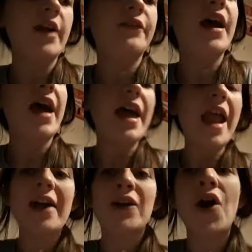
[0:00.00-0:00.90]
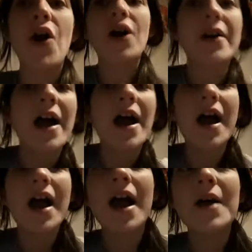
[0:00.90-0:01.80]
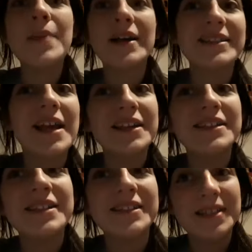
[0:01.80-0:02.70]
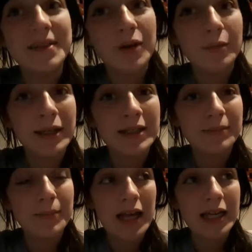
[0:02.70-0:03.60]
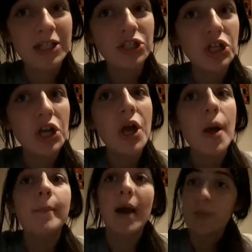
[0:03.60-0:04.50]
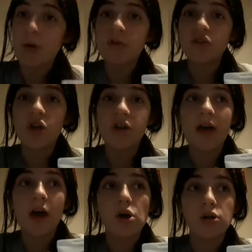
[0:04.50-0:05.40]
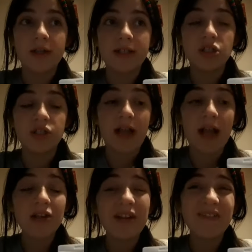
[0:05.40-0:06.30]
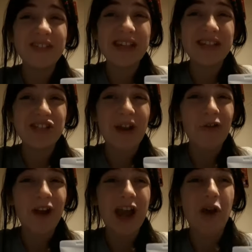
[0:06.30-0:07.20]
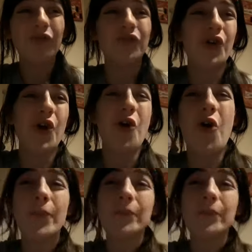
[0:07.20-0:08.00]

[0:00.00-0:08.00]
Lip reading: Then I got my second Depop package, but I'll probably show you that haul later because I kind of have to get in the shower right now. So